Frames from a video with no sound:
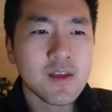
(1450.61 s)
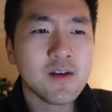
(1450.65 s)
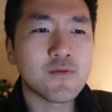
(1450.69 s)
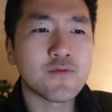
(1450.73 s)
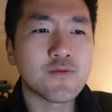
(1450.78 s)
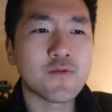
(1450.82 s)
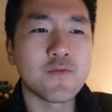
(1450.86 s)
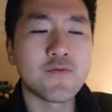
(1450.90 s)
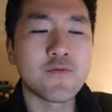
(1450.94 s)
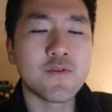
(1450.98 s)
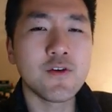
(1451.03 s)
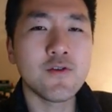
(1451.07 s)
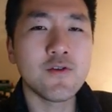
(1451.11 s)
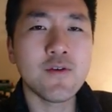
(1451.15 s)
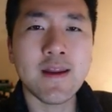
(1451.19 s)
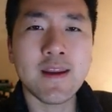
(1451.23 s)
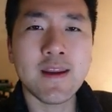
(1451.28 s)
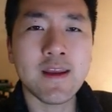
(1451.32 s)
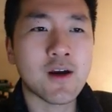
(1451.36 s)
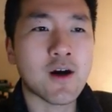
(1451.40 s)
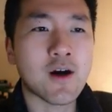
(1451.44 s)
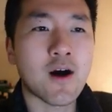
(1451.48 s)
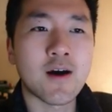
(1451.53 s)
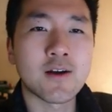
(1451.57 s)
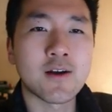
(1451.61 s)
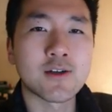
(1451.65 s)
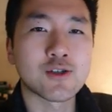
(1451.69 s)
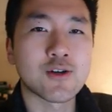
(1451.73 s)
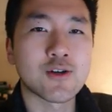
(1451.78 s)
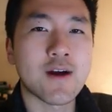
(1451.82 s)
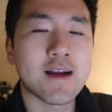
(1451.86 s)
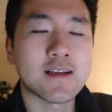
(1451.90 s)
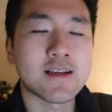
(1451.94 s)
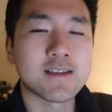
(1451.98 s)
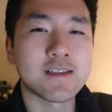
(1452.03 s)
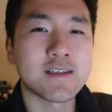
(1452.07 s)
review any
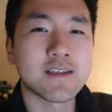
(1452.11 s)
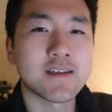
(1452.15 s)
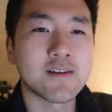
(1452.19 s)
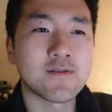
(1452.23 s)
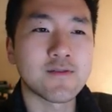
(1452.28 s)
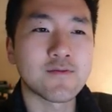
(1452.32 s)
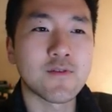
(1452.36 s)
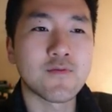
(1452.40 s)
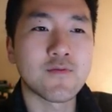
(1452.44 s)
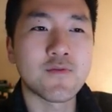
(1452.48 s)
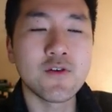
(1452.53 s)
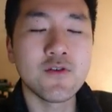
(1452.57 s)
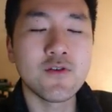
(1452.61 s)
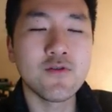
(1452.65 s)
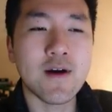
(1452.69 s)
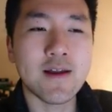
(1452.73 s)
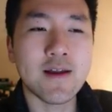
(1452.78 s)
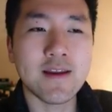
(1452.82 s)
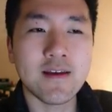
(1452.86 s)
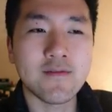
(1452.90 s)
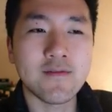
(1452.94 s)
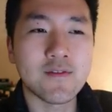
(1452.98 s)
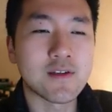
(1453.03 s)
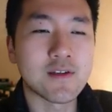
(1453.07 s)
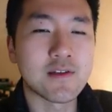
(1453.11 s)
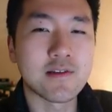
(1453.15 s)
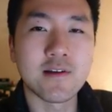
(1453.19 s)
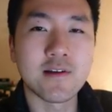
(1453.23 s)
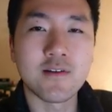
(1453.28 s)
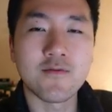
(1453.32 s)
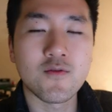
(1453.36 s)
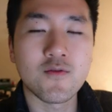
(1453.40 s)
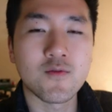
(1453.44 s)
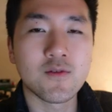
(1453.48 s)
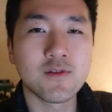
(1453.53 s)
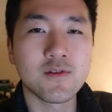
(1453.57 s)
contracting, review any of the
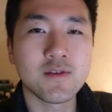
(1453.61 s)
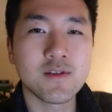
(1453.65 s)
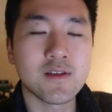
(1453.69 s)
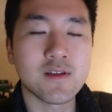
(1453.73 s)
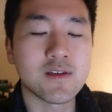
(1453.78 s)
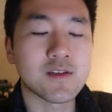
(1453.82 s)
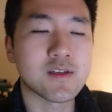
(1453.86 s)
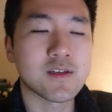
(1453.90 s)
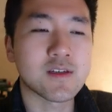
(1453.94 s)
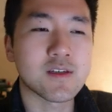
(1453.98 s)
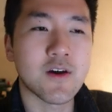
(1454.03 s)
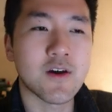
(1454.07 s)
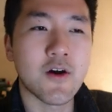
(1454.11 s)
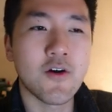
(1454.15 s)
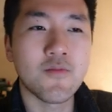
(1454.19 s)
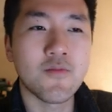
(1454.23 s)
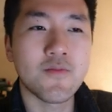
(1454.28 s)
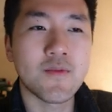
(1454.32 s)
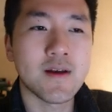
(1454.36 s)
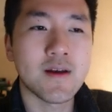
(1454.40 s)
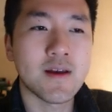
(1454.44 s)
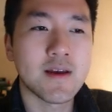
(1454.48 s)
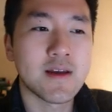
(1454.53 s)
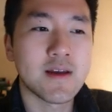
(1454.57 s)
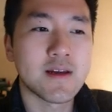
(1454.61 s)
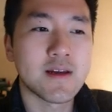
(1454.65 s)
deliverables, the scope,